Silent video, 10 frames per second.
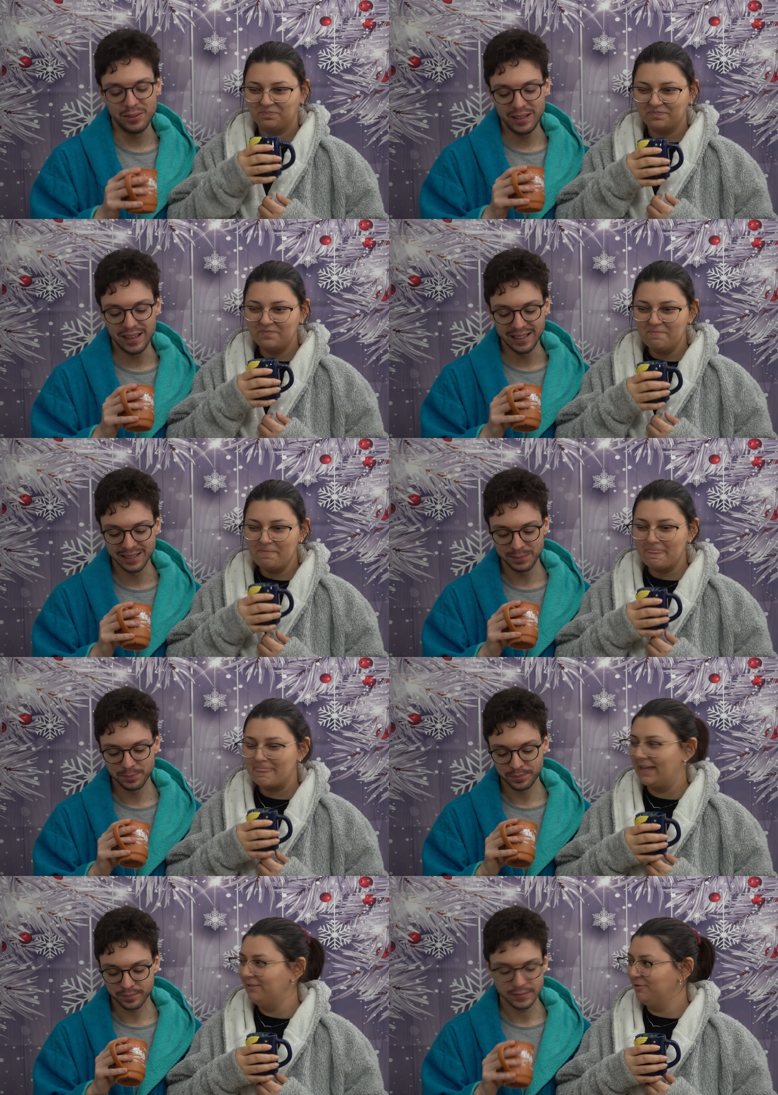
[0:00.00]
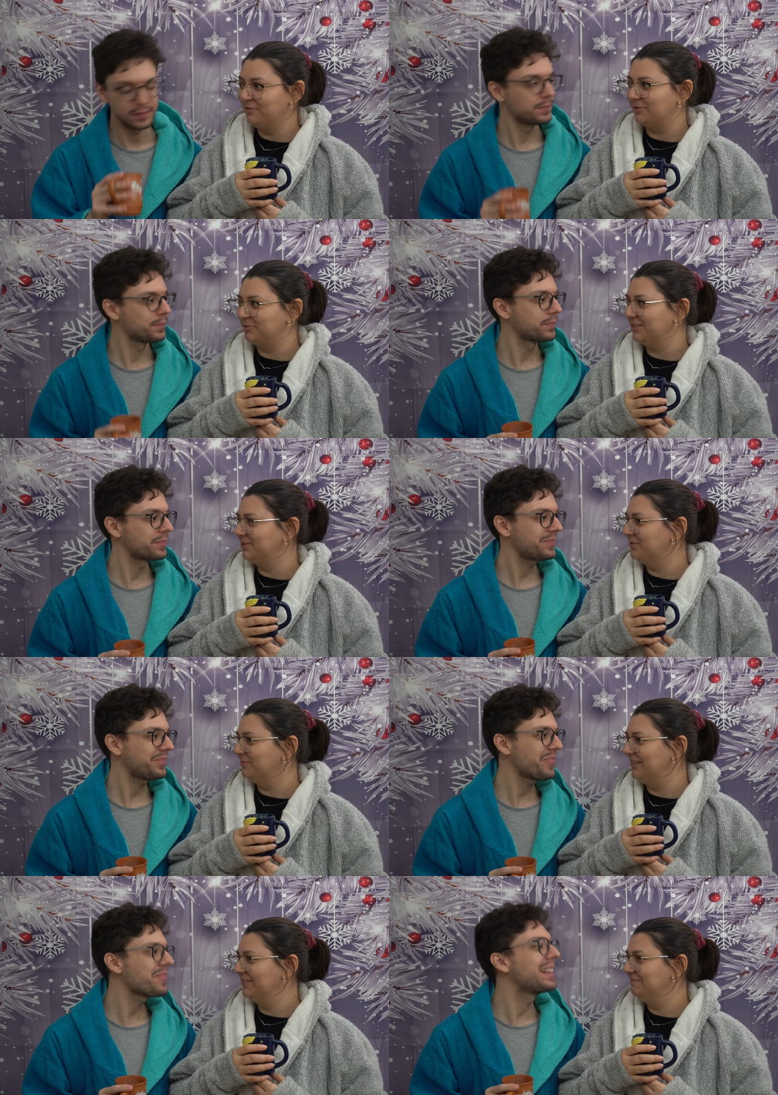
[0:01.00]
Speaker 1: really like it.
Speaker 2: You always do this to
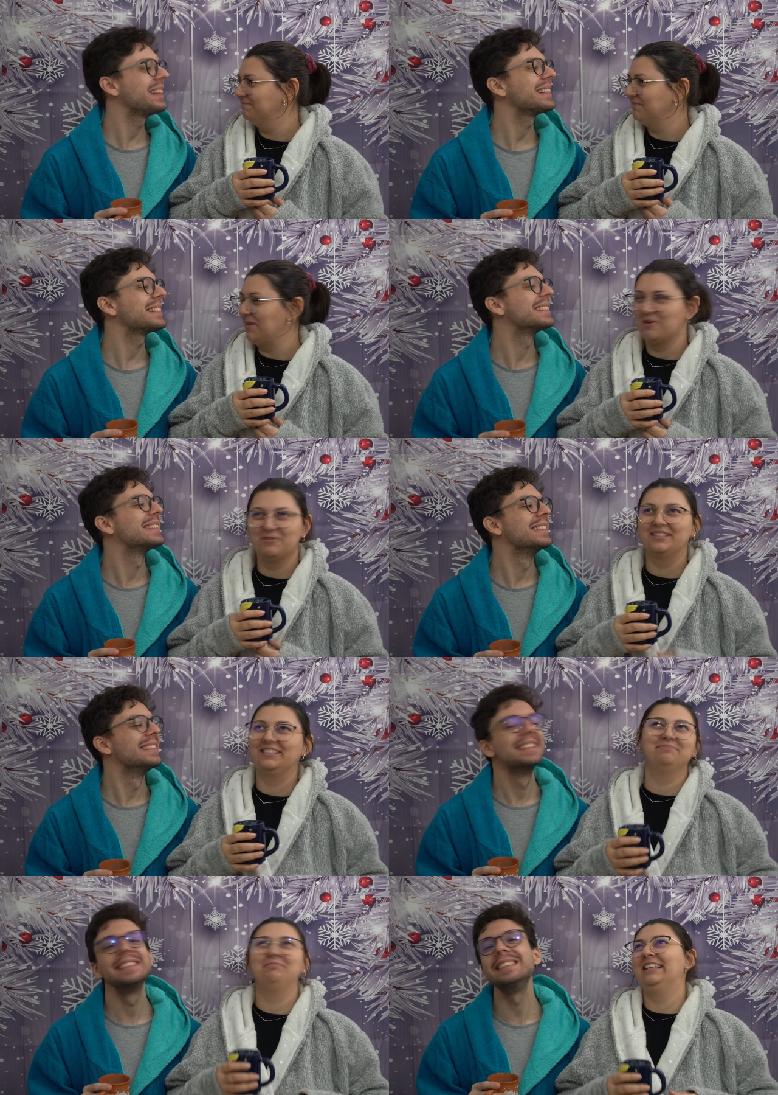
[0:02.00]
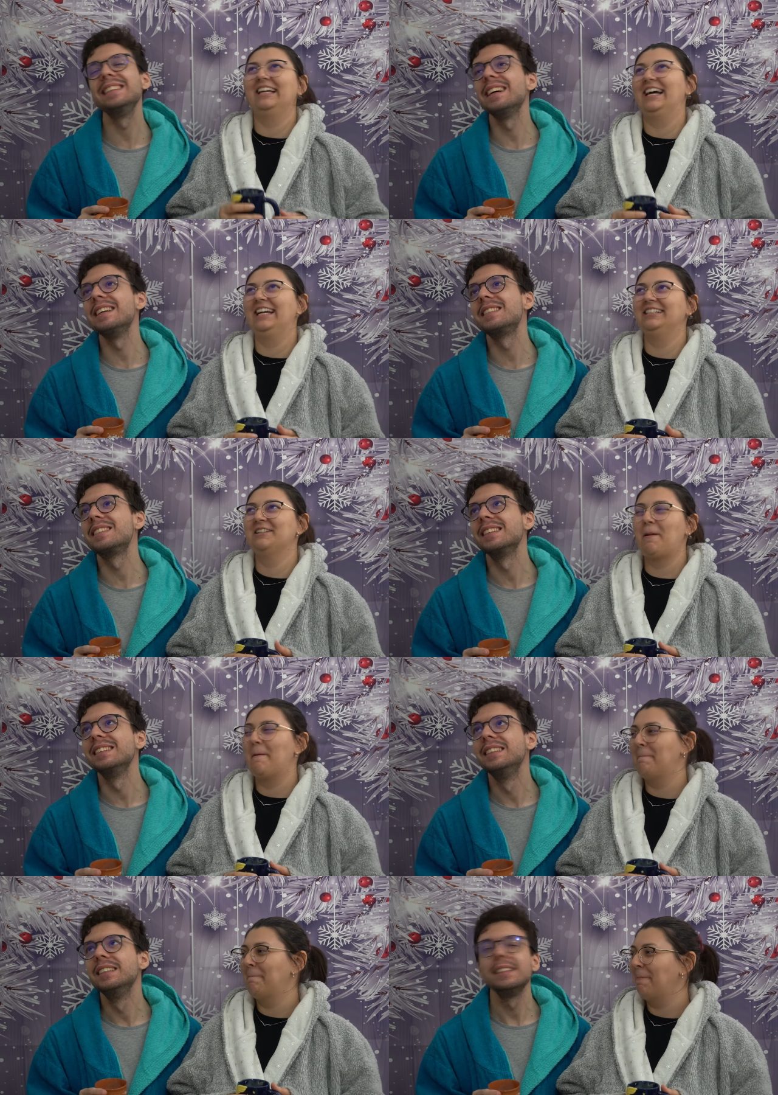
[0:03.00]
me. Yes. You always give me nine. Yes.
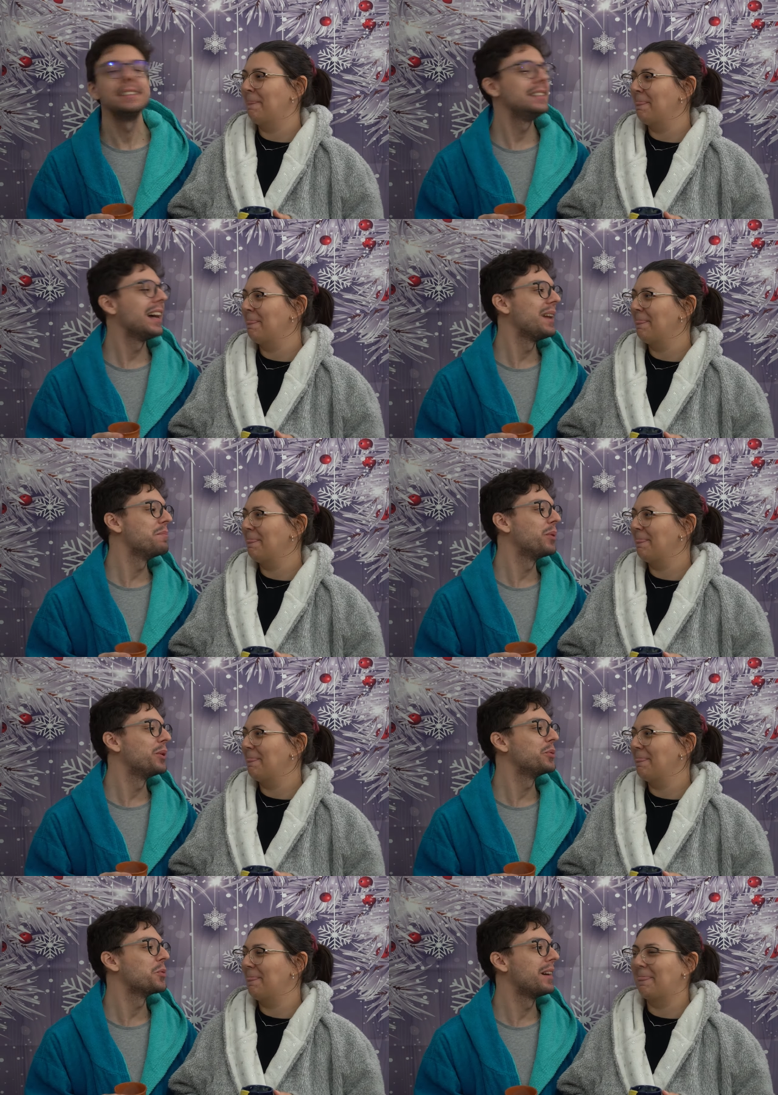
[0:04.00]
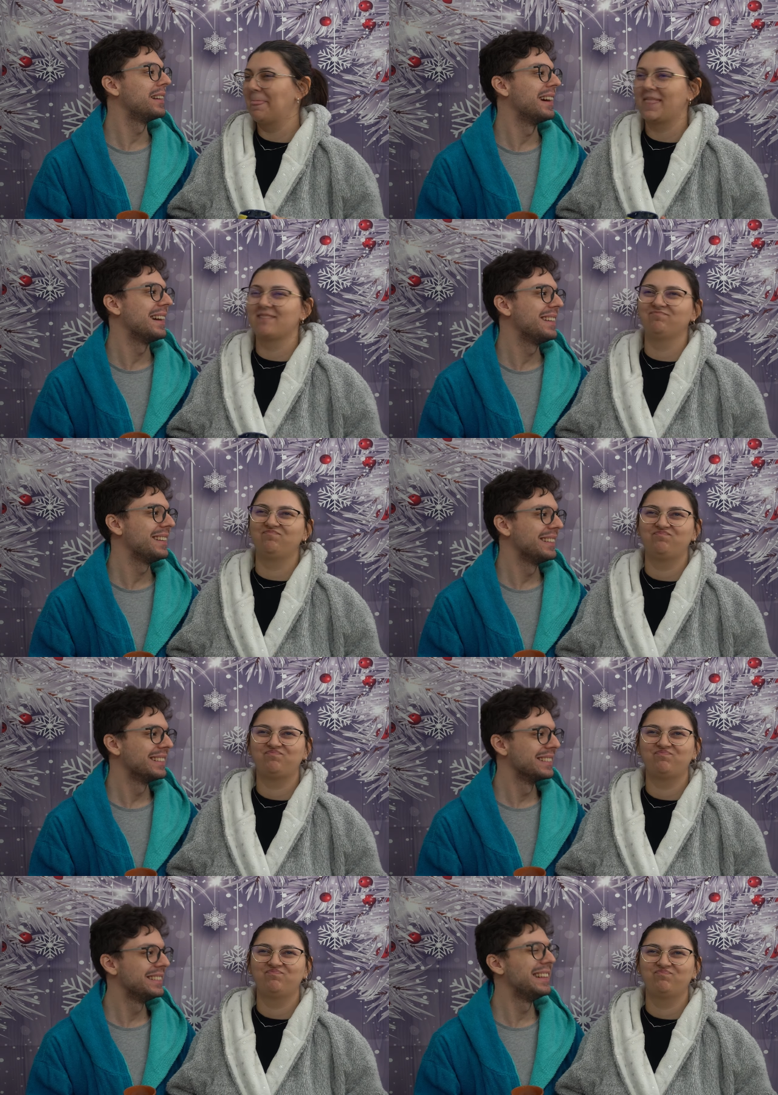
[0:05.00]
Speaker 1: 9.1, honey.
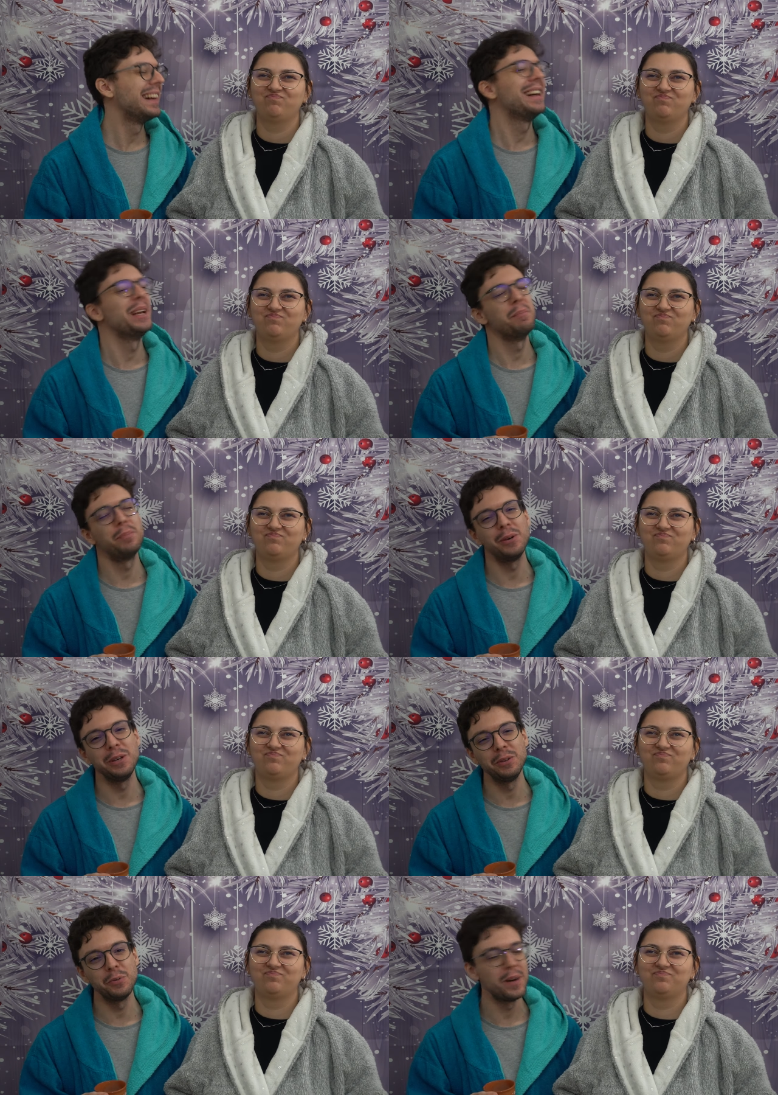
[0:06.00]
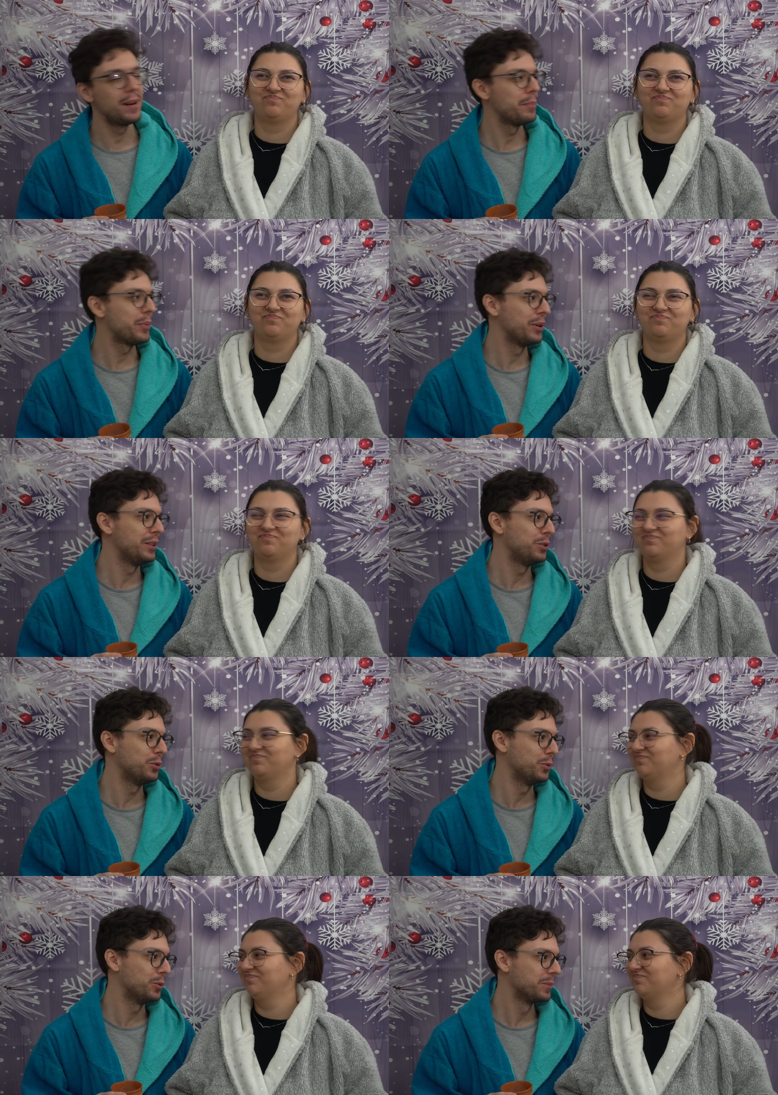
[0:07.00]
Nine point one point
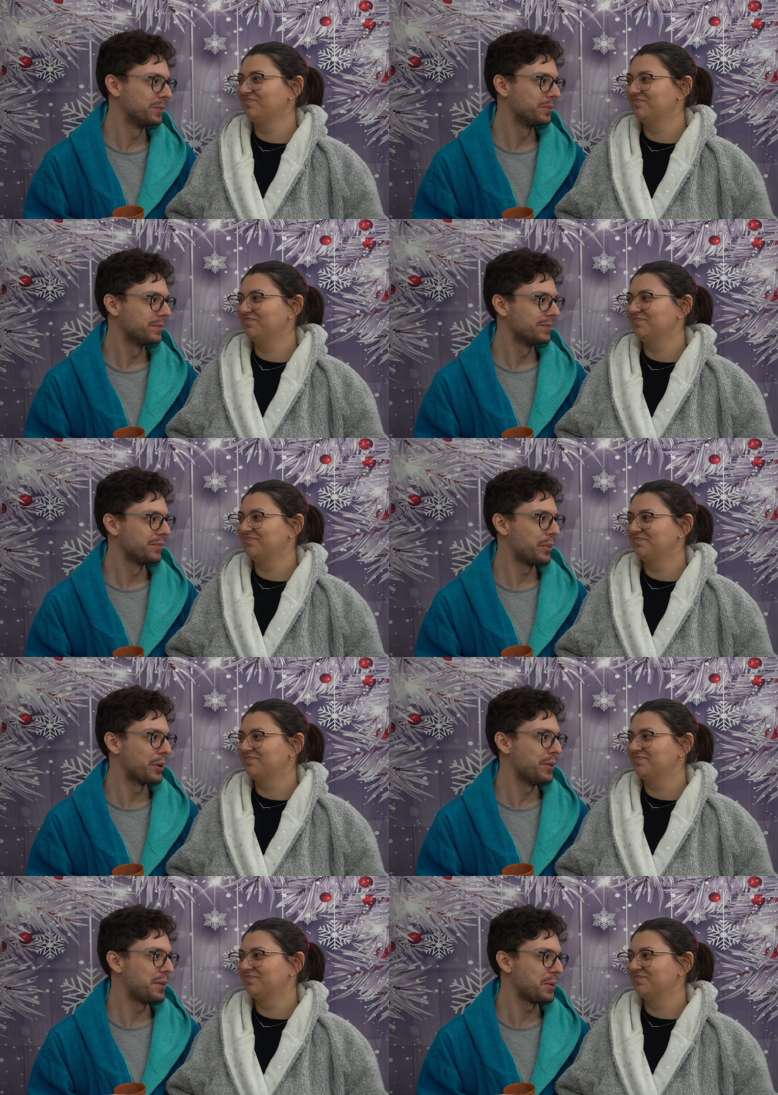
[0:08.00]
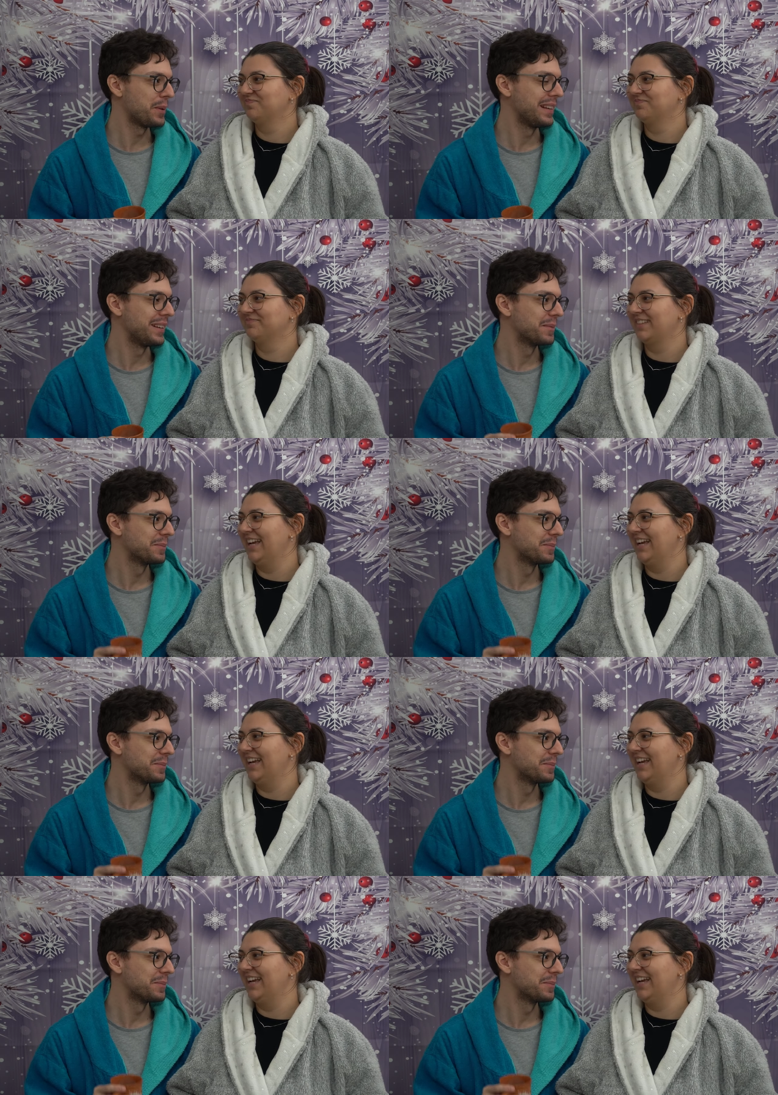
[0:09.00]
two, point three.